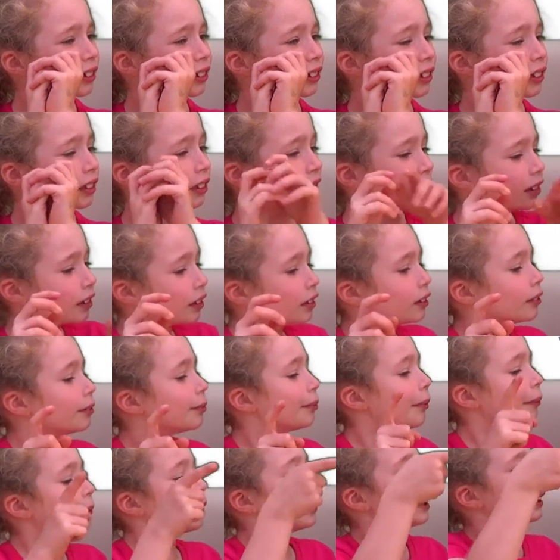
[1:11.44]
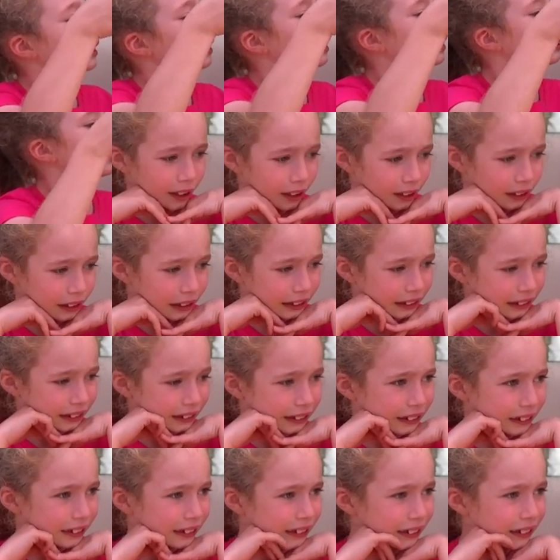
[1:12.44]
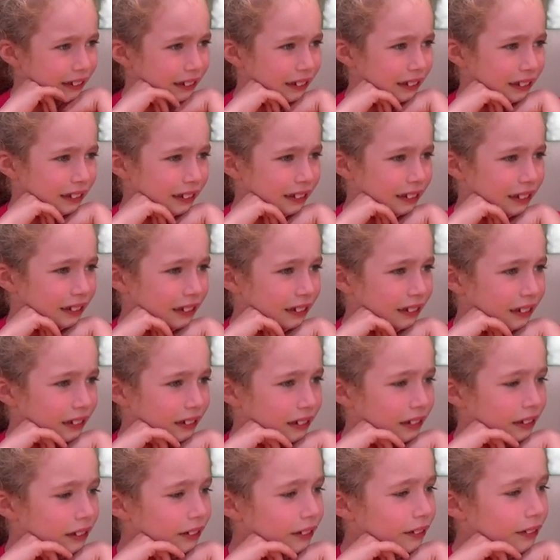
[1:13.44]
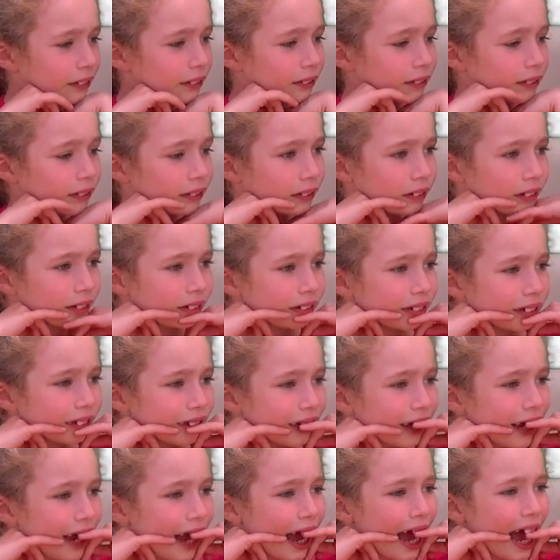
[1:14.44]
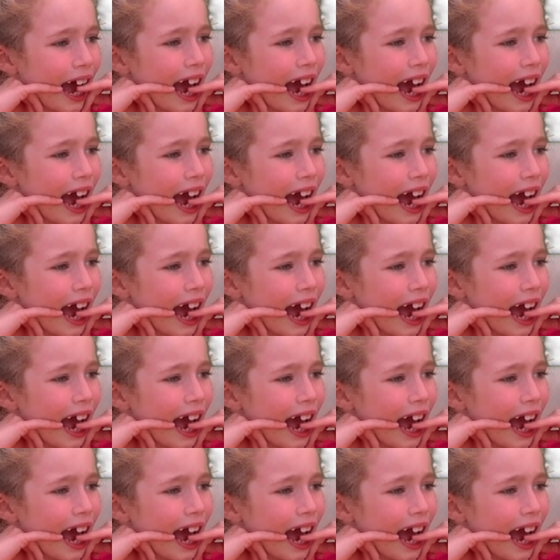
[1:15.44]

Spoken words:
[no speech]